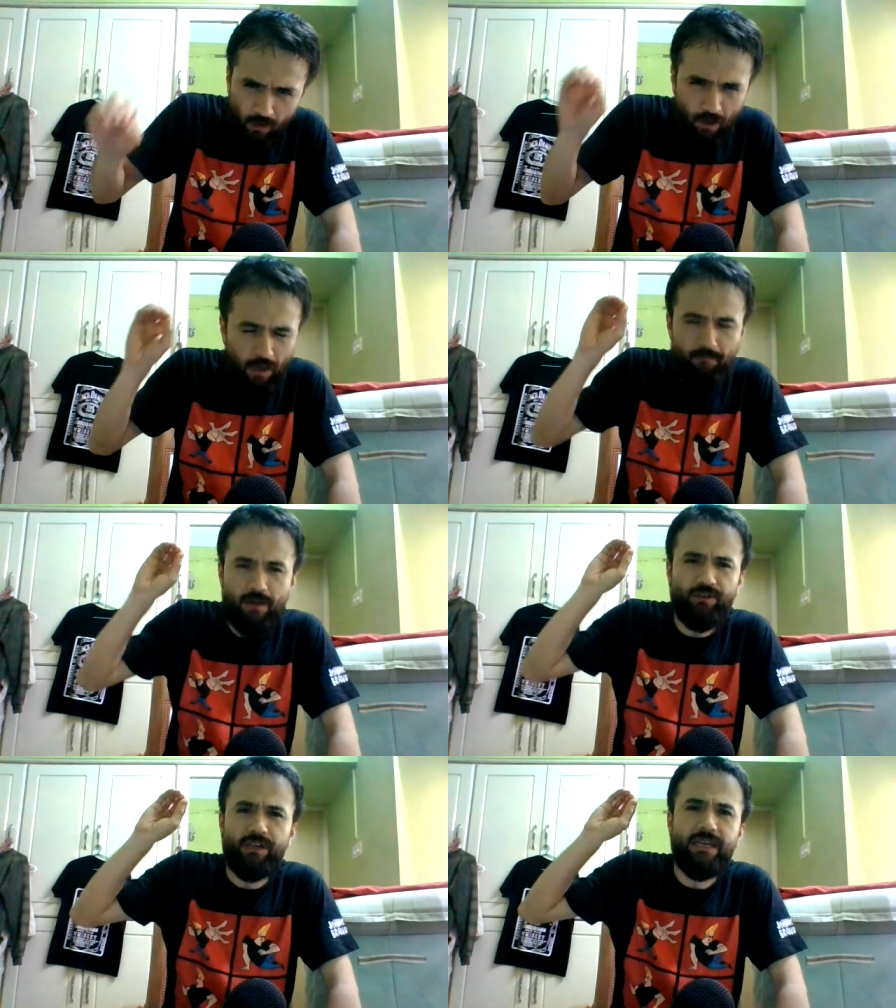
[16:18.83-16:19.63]
um,
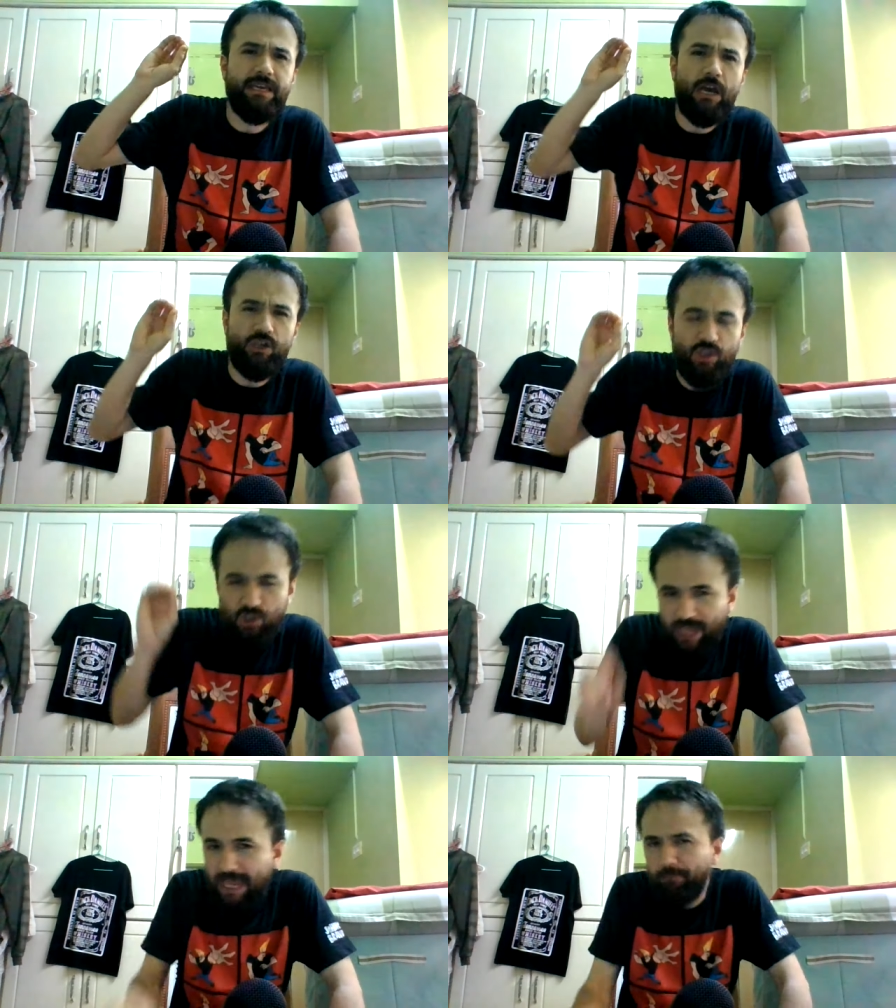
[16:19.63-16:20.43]
did he
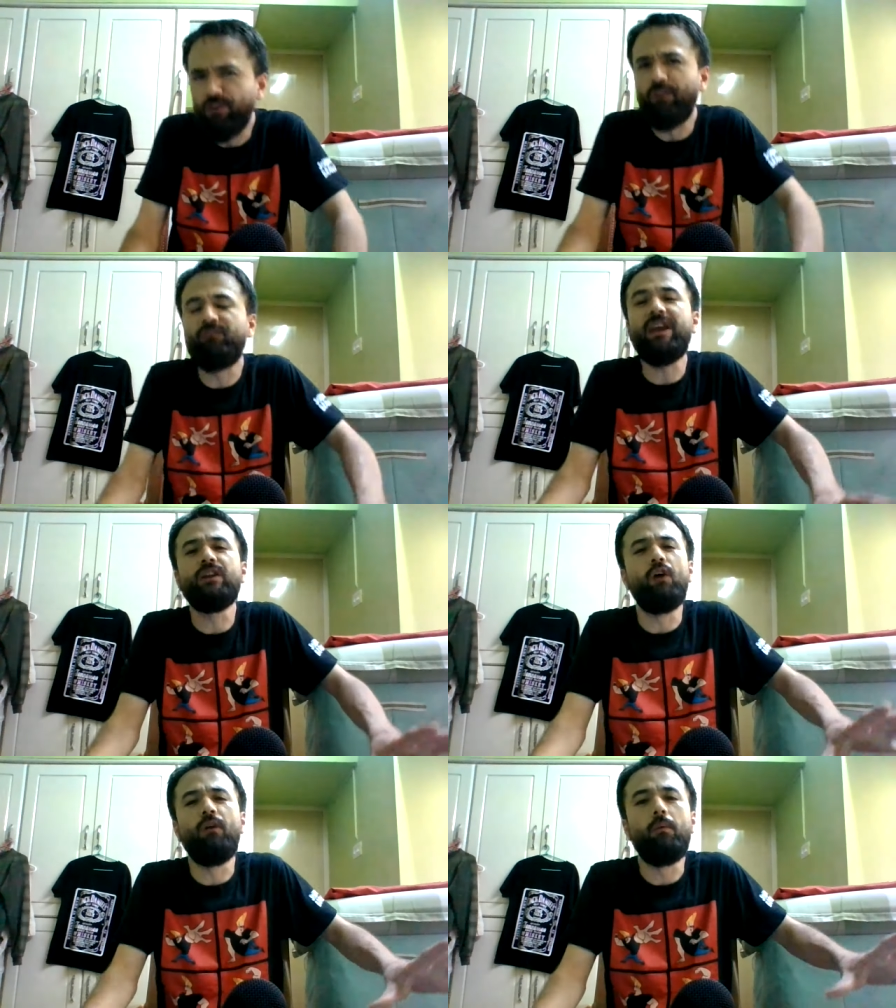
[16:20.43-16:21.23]
escape the fate
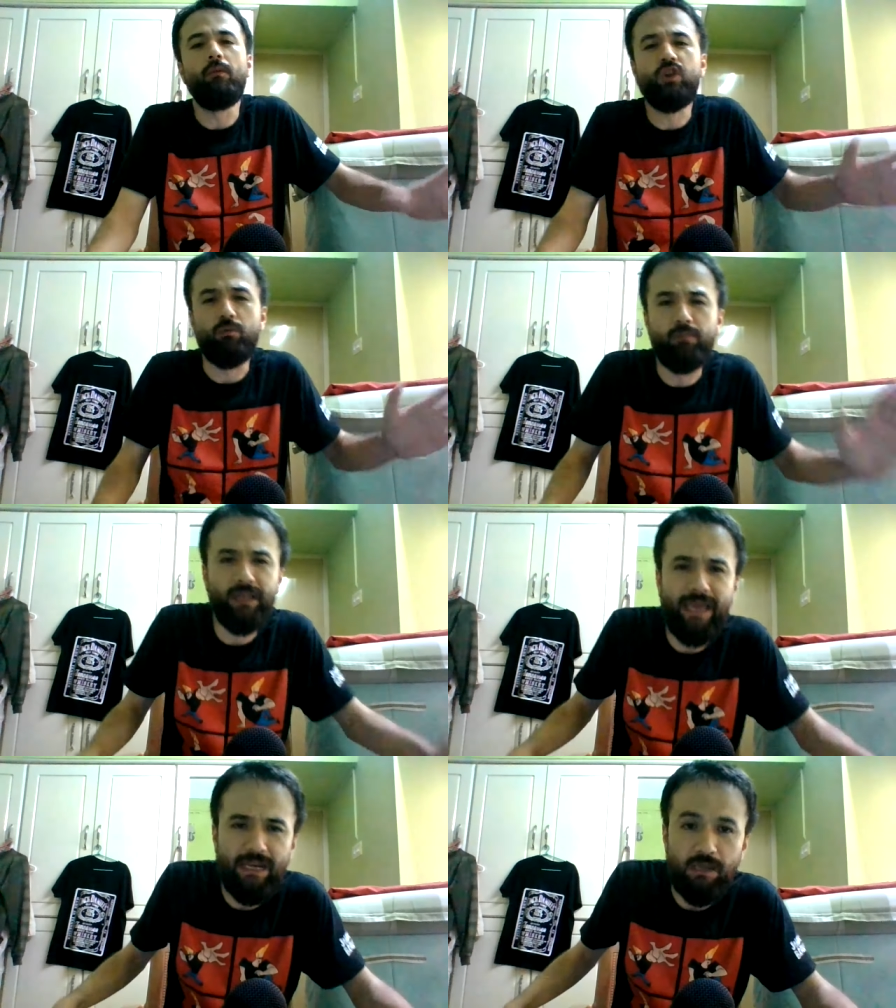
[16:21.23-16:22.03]
of a
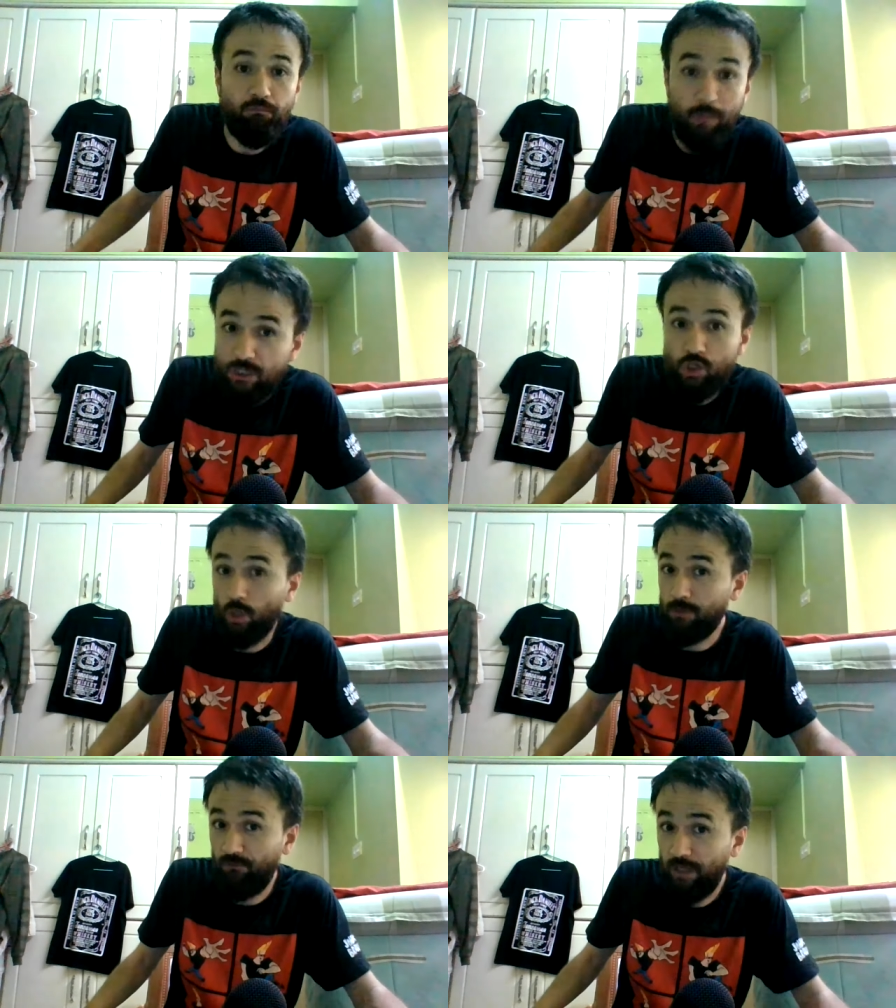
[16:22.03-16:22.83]
humiliating
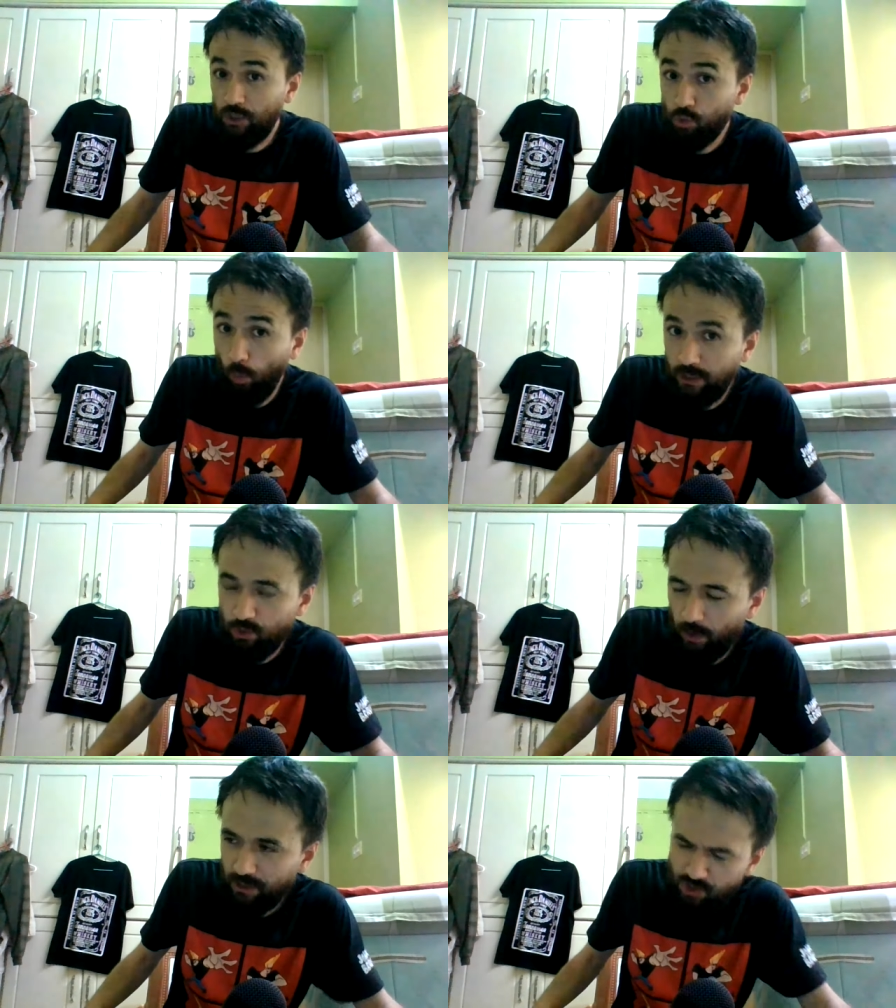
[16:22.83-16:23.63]
midterm defeat in
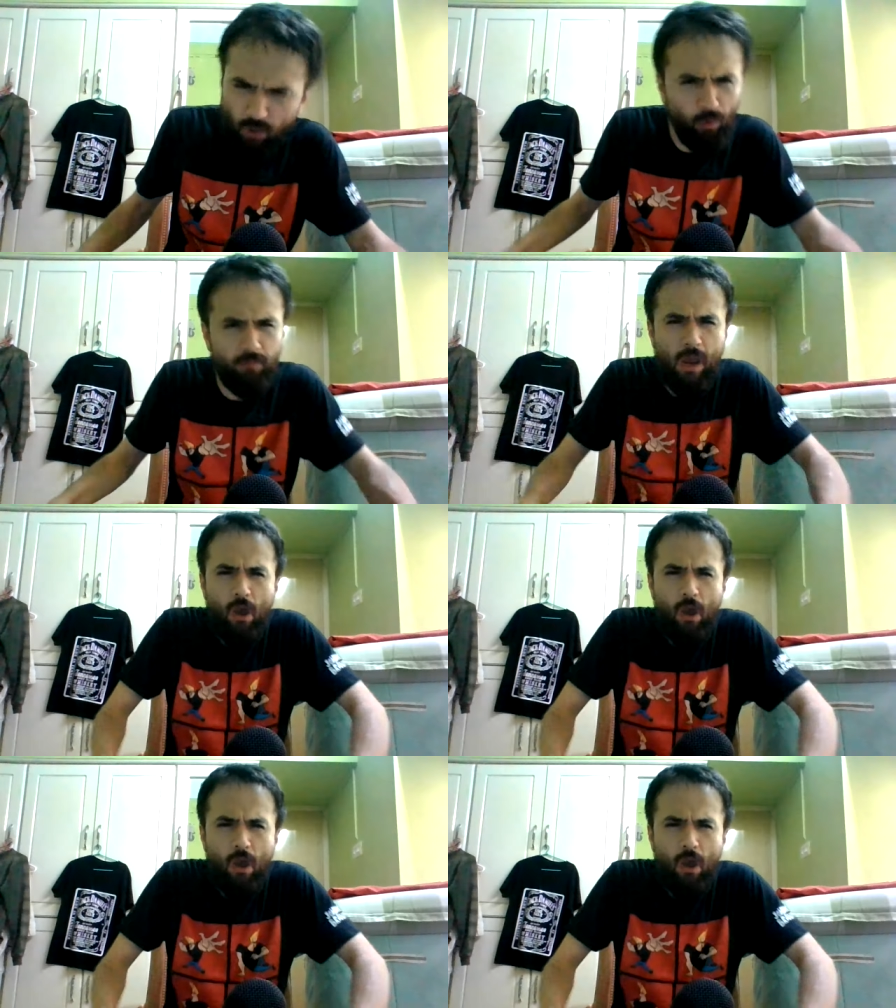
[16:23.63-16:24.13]
2022, where